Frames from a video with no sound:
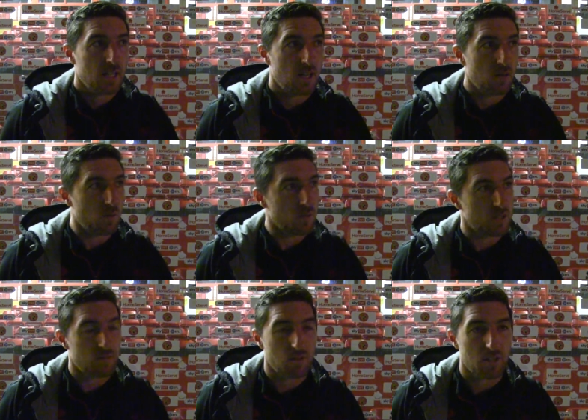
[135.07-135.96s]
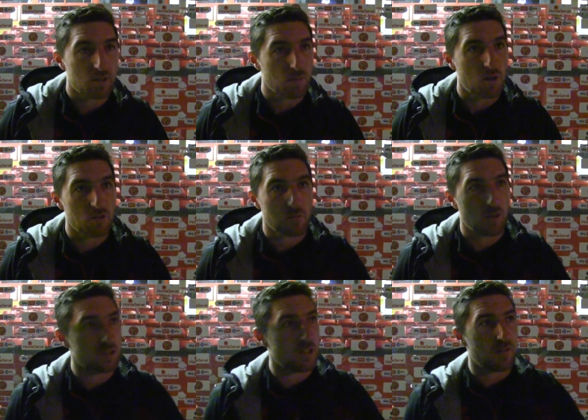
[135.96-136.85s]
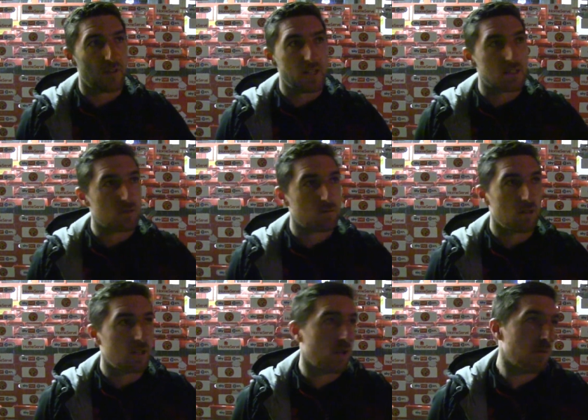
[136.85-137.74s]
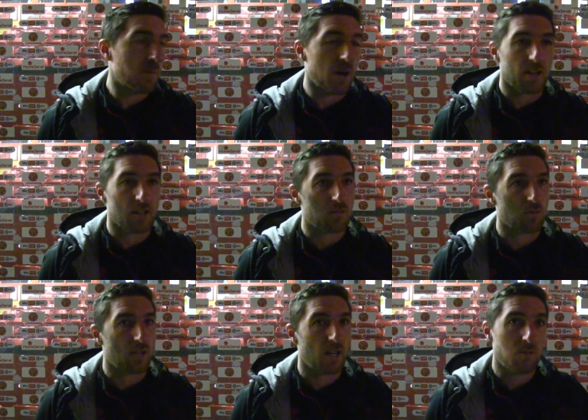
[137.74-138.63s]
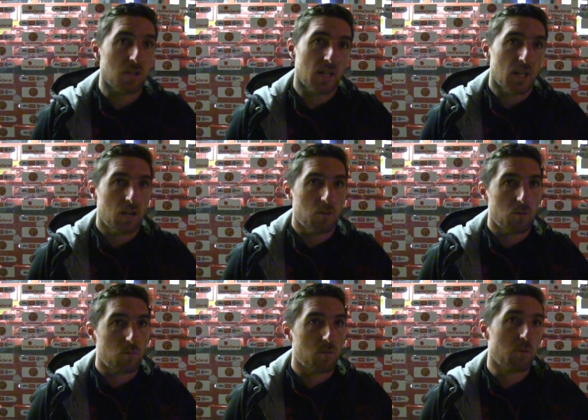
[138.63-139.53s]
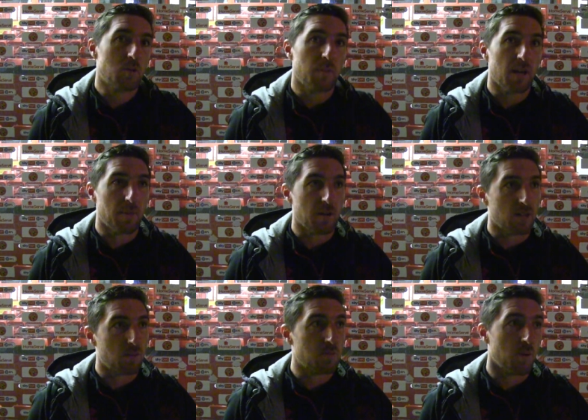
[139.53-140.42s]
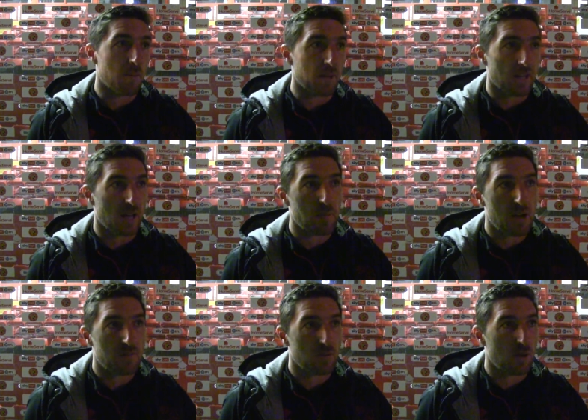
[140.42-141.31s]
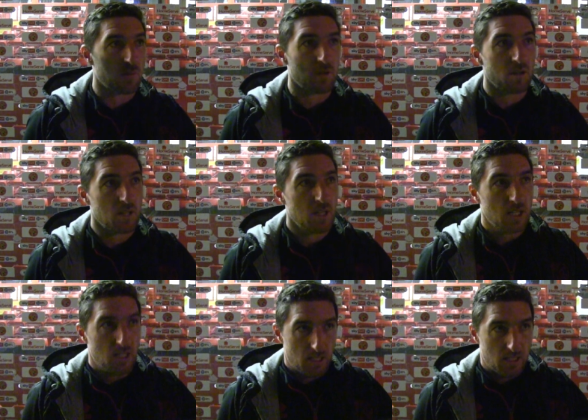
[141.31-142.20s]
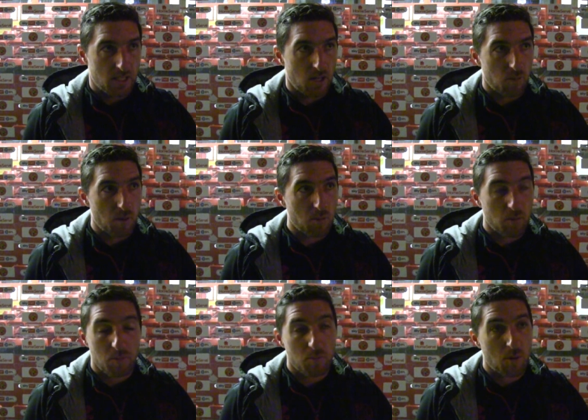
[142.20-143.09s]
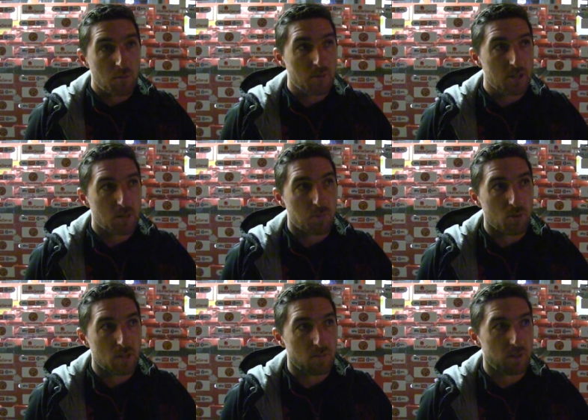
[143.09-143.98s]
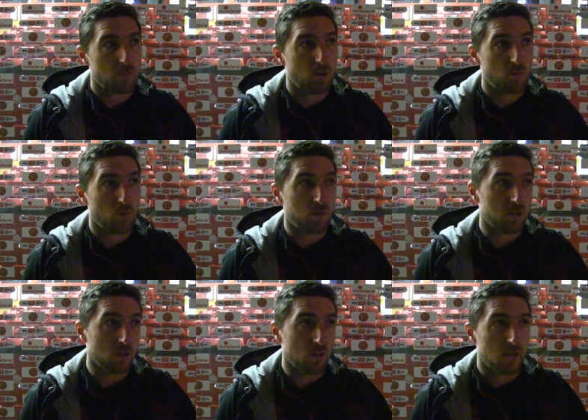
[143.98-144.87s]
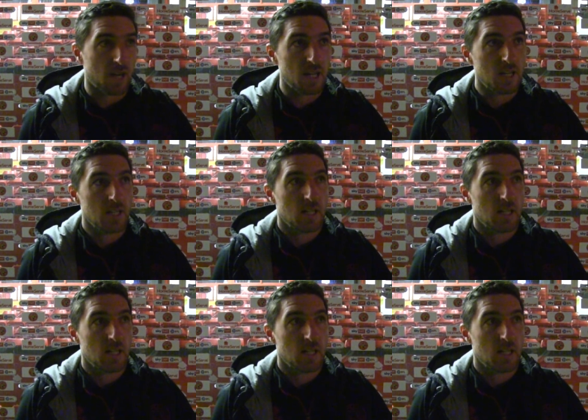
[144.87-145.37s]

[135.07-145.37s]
You know, he wants everyone in tomorrow, smiles on their faces. You know, we parked this one now. We spoke about the game after, where we, you know, what we were disappointed with and what we done okay.